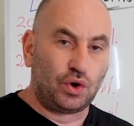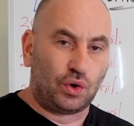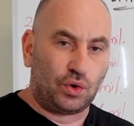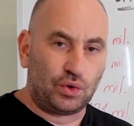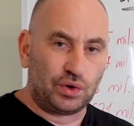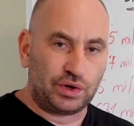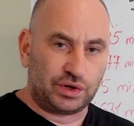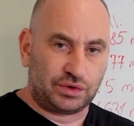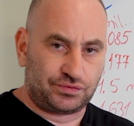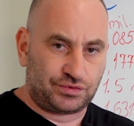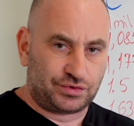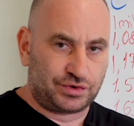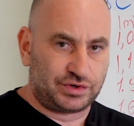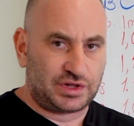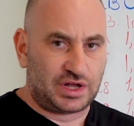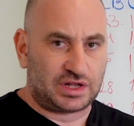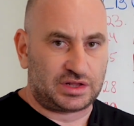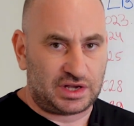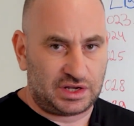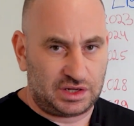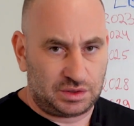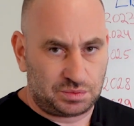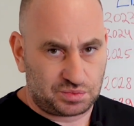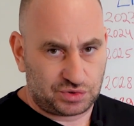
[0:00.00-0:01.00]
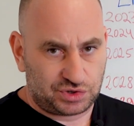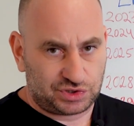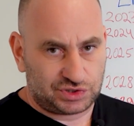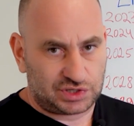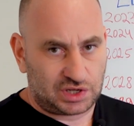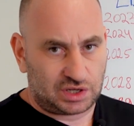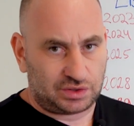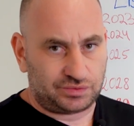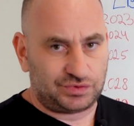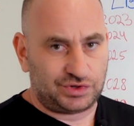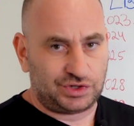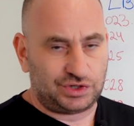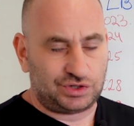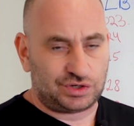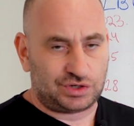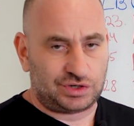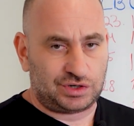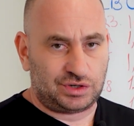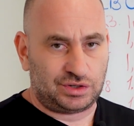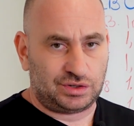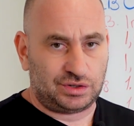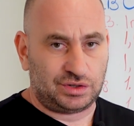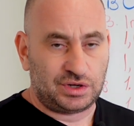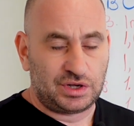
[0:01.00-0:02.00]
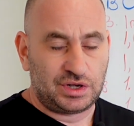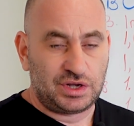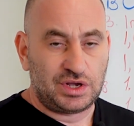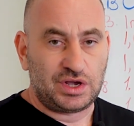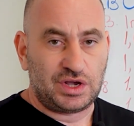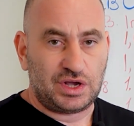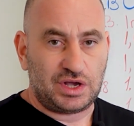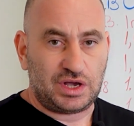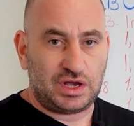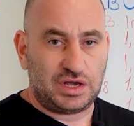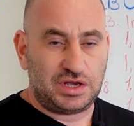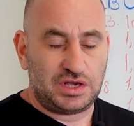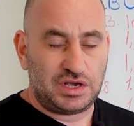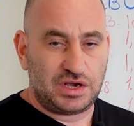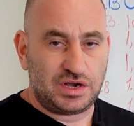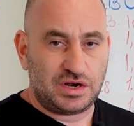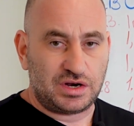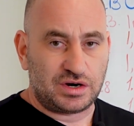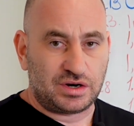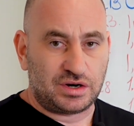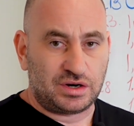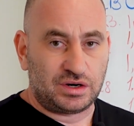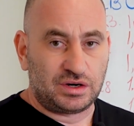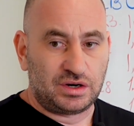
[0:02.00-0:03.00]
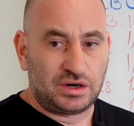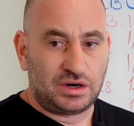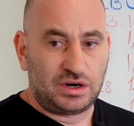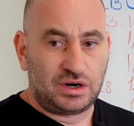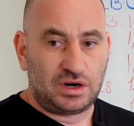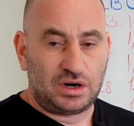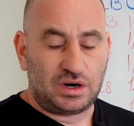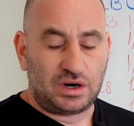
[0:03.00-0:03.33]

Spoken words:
going for that 8% return a year,